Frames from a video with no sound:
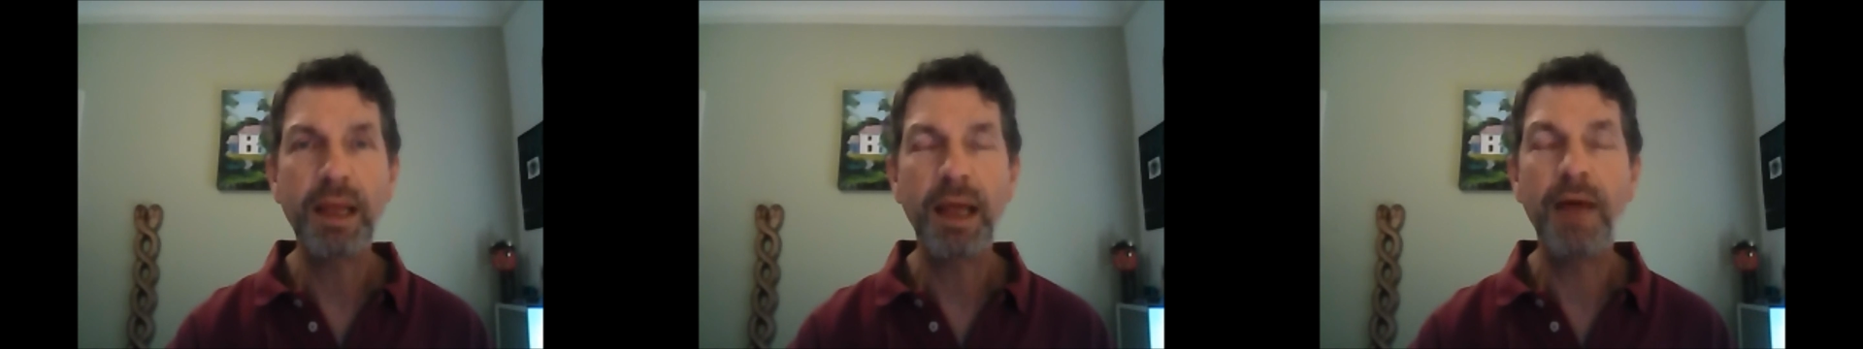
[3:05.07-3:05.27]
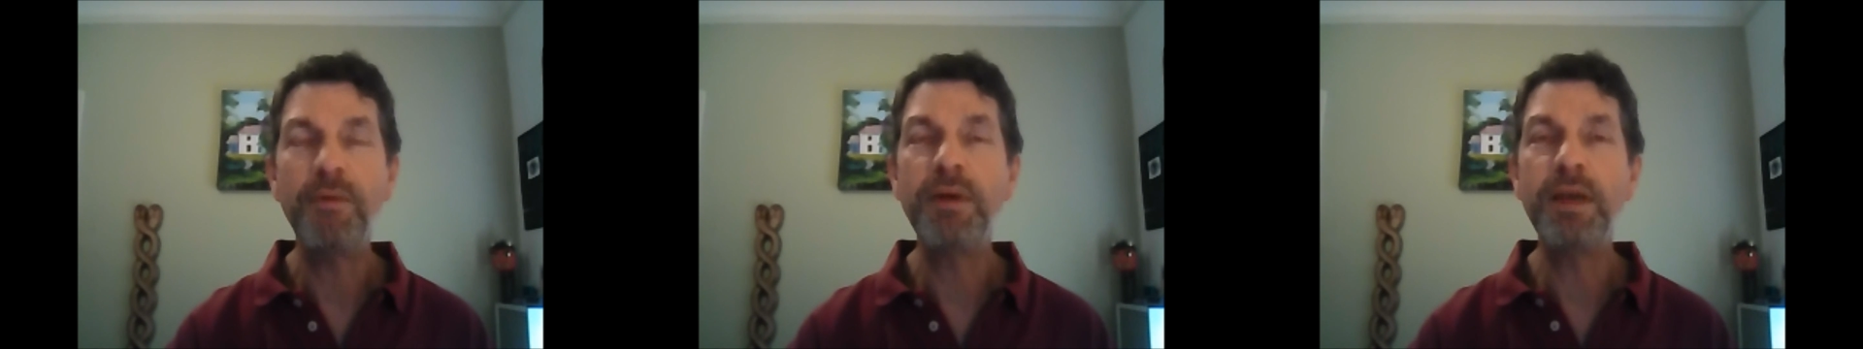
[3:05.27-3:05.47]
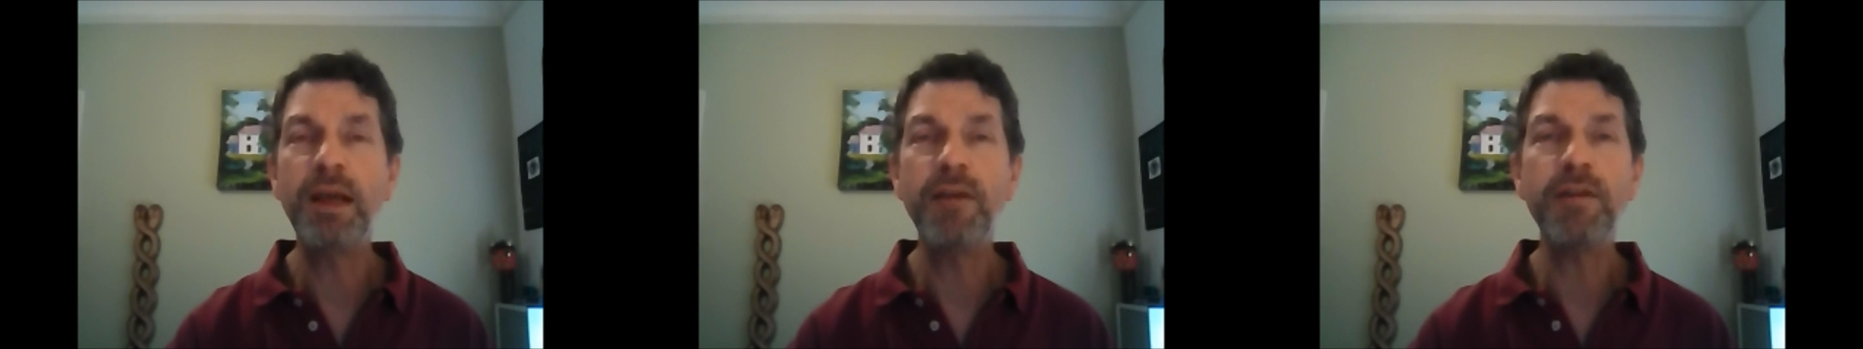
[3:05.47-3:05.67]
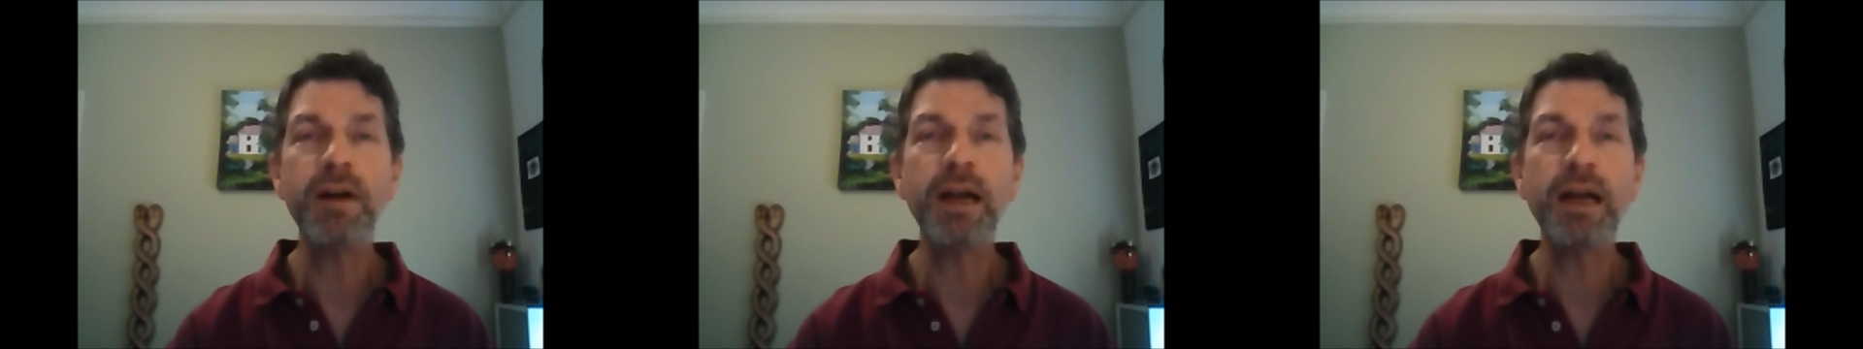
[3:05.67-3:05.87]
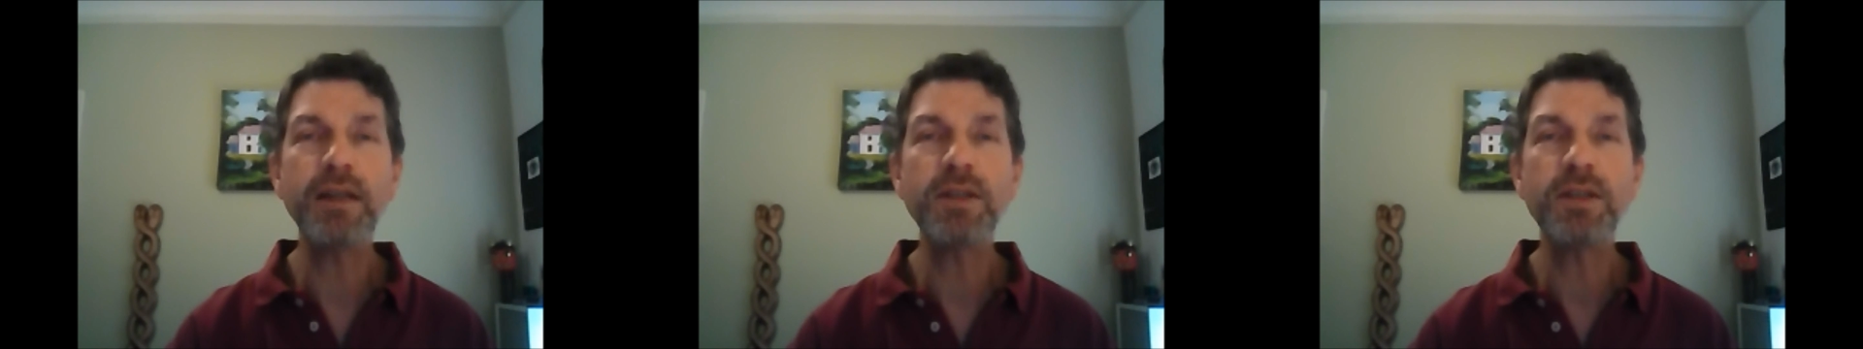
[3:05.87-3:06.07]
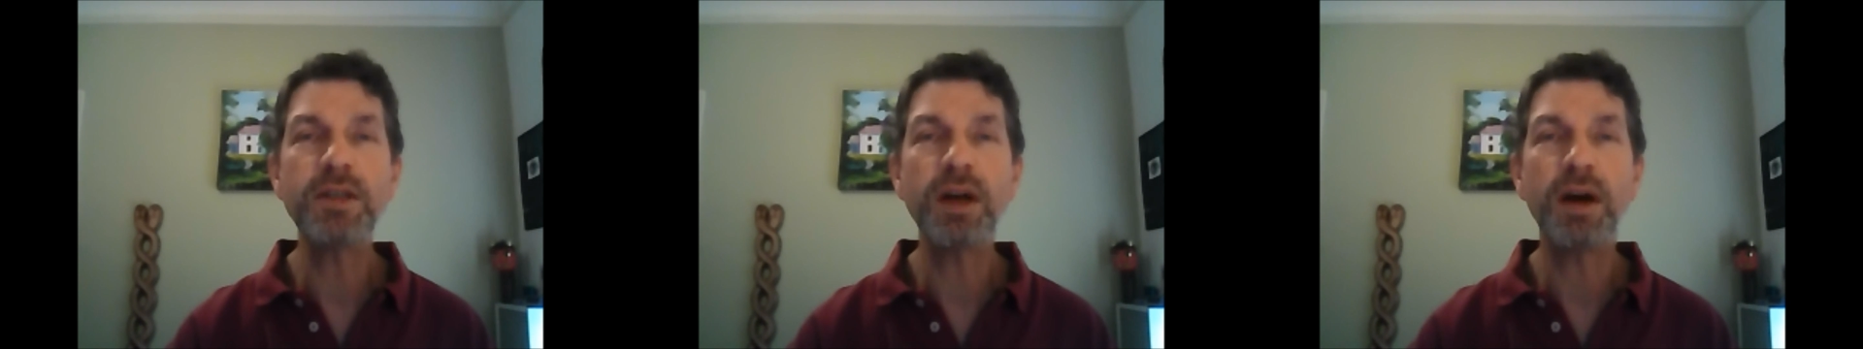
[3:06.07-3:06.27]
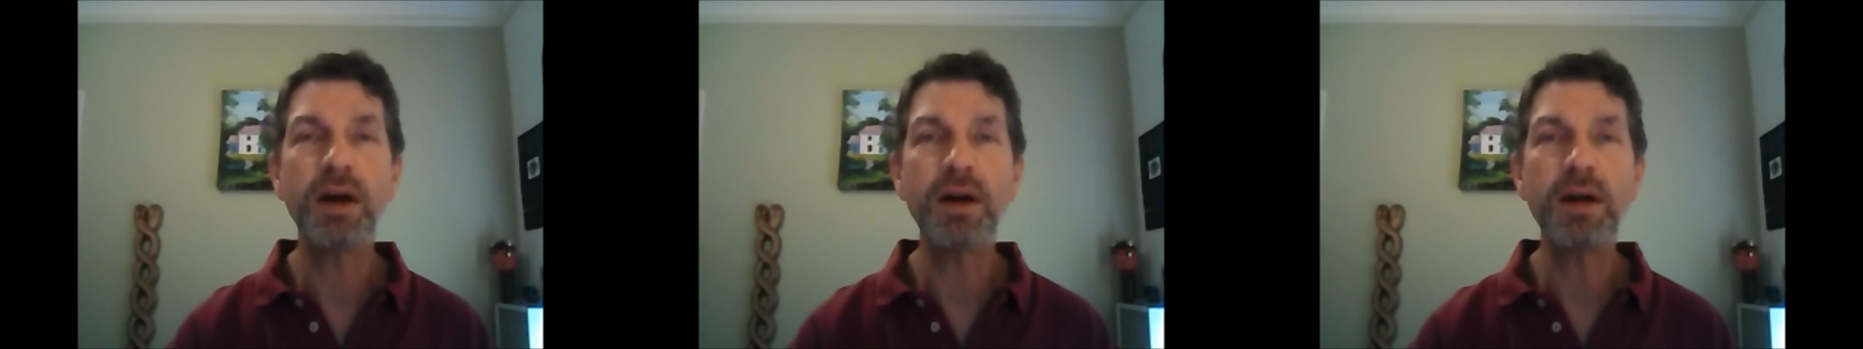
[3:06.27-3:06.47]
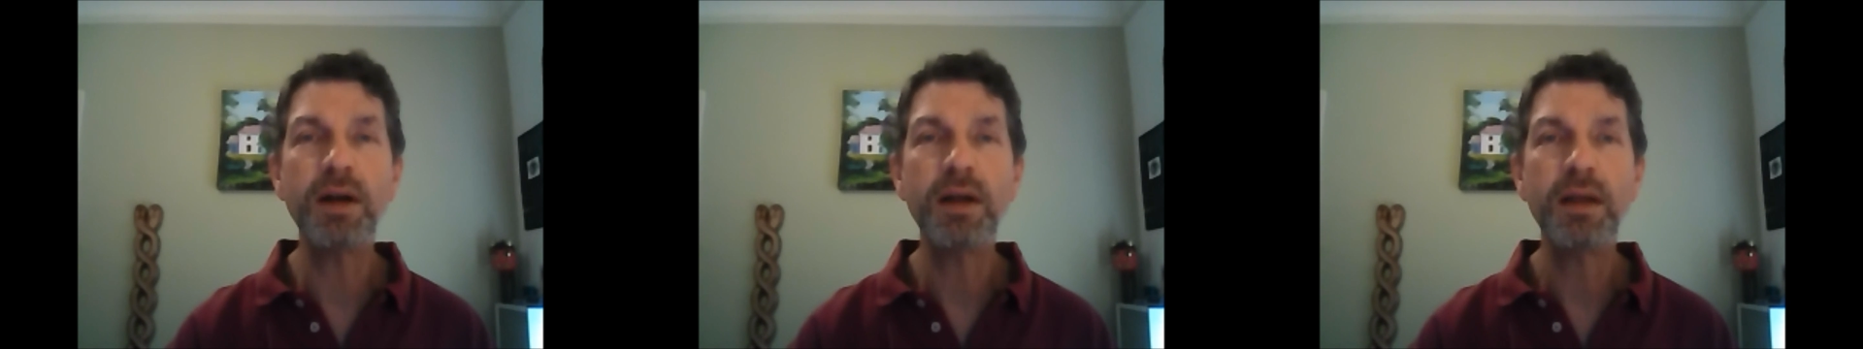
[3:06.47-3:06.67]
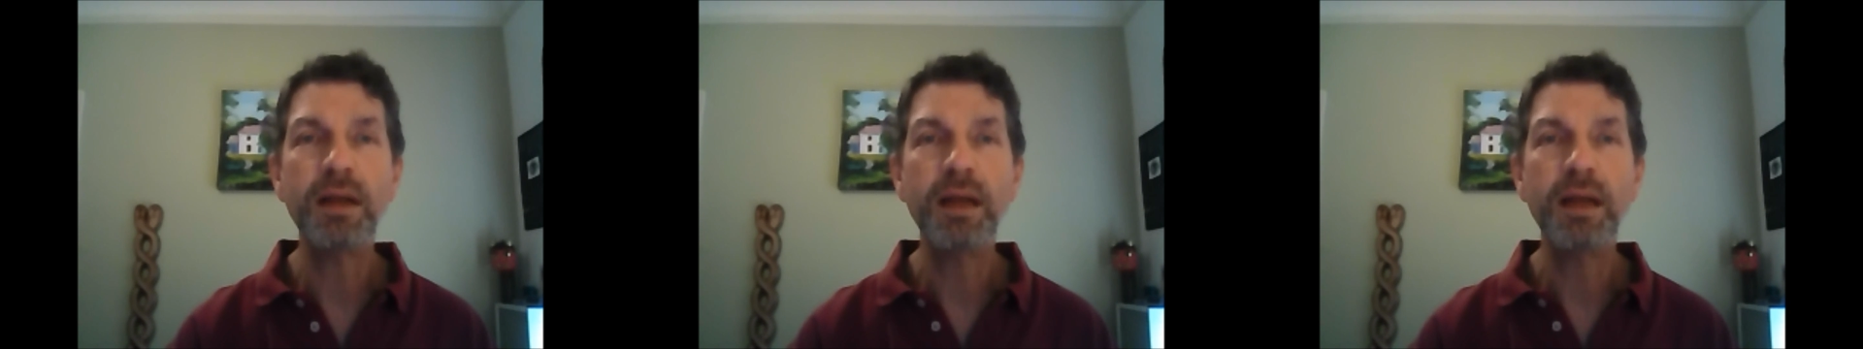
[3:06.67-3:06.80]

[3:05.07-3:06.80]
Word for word: and we never got stung,